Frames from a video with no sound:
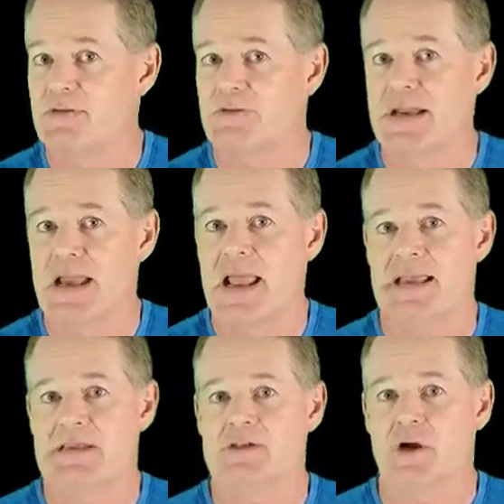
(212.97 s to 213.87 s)
every 3
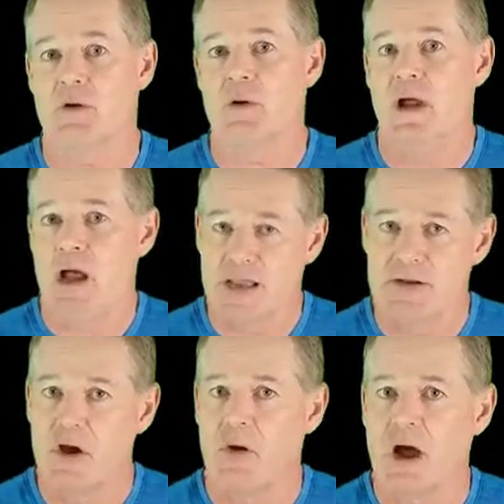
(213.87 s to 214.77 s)
days, so
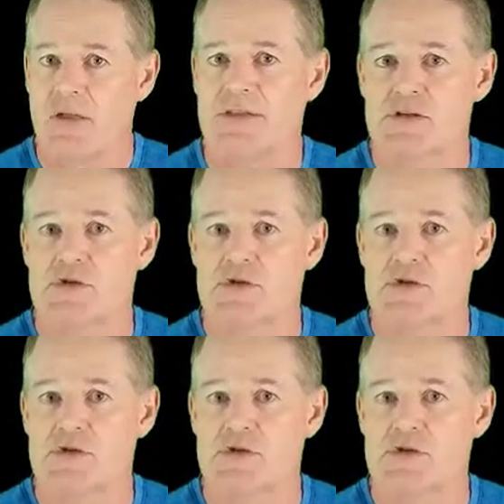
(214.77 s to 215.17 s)
I know how